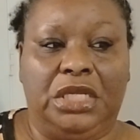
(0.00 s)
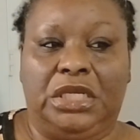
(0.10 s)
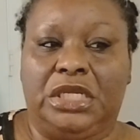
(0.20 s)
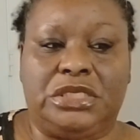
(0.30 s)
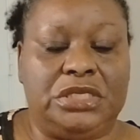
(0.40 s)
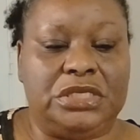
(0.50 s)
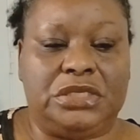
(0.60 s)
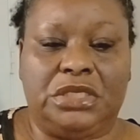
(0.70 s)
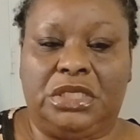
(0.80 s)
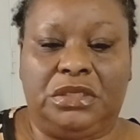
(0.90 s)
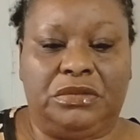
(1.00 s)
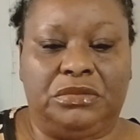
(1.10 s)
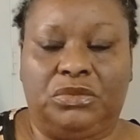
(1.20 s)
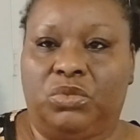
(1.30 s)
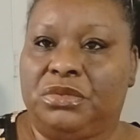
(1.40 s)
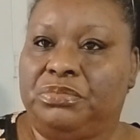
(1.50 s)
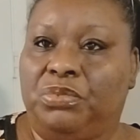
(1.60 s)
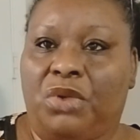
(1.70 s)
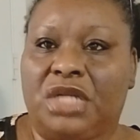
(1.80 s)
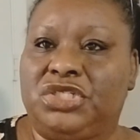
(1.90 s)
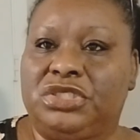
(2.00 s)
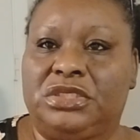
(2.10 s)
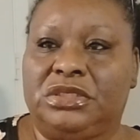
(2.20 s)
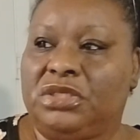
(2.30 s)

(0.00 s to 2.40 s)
This watches,